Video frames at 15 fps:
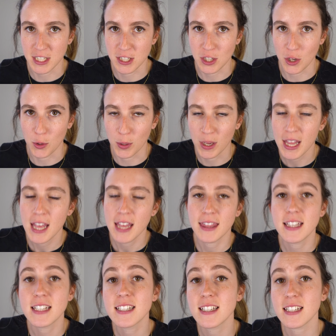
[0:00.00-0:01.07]
So
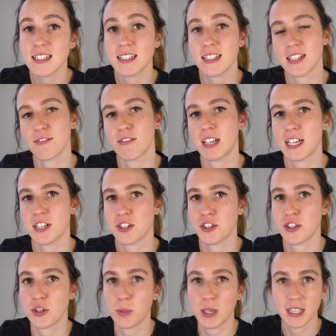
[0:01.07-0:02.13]
this is in relation
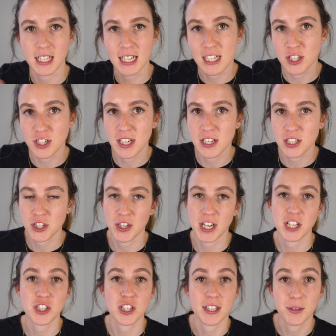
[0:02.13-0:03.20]
to when the engineers are
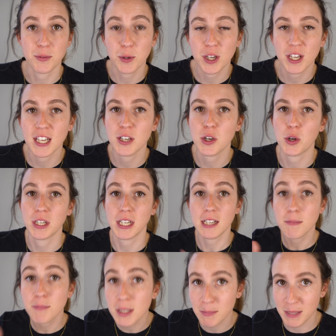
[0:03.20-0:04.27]
actually working on
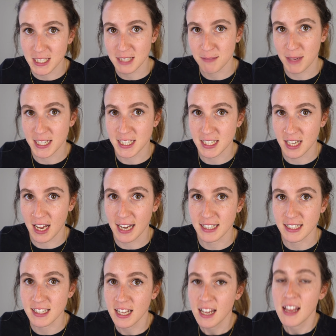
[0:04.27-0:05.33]
implementing my
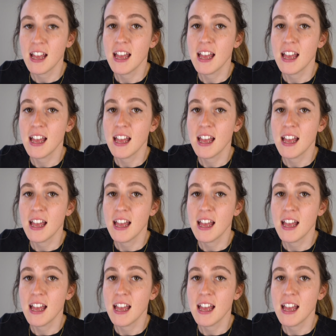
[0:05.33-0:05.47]
designs.